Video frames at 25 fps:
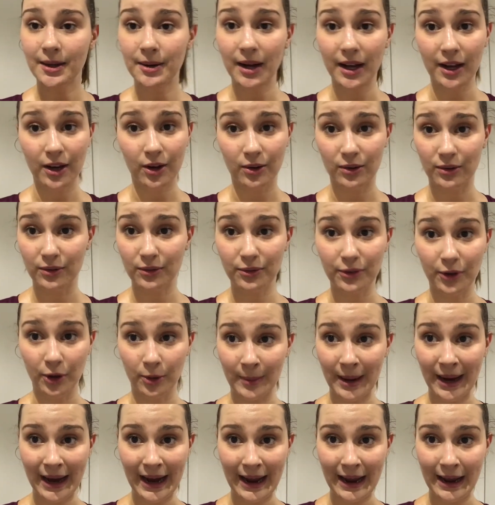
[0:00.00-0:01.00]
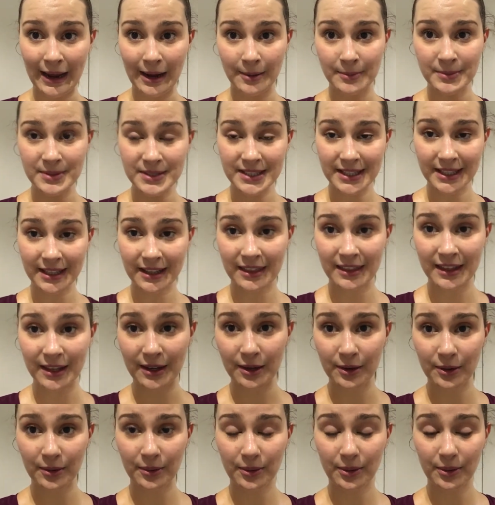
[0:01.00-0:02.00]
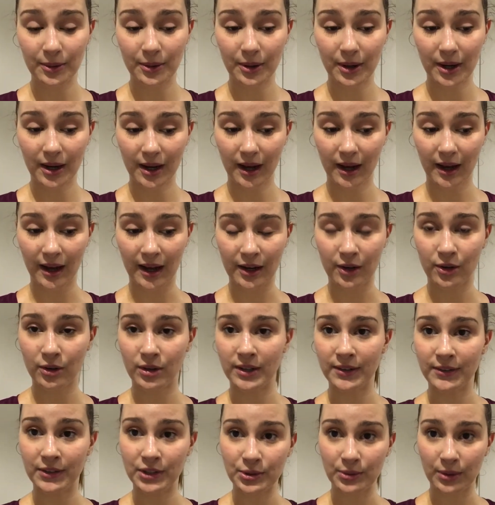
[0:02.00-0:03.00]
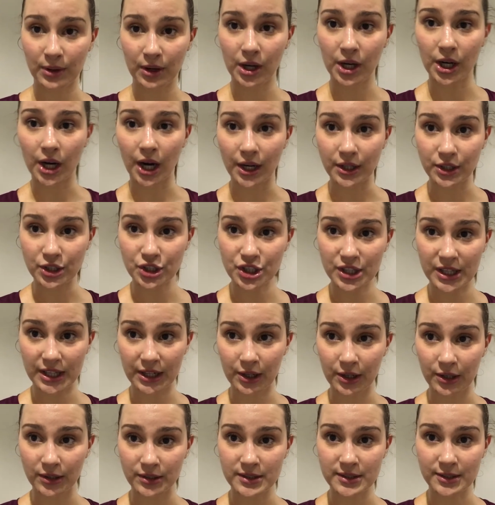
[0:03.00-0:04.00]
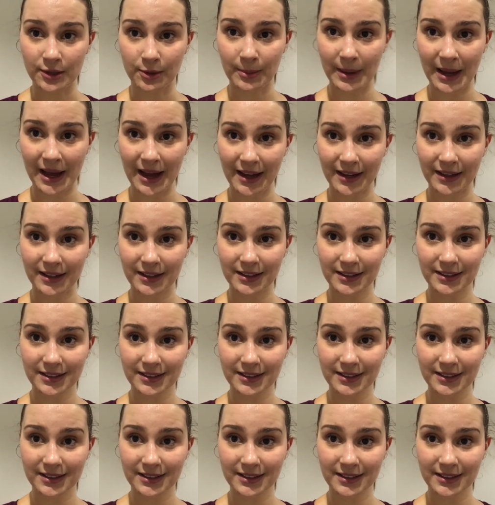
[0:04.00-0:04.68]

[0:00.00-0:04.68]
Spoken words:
I couldn't feel my abs. Like I couldn't even do a crunch. They hurt so bad.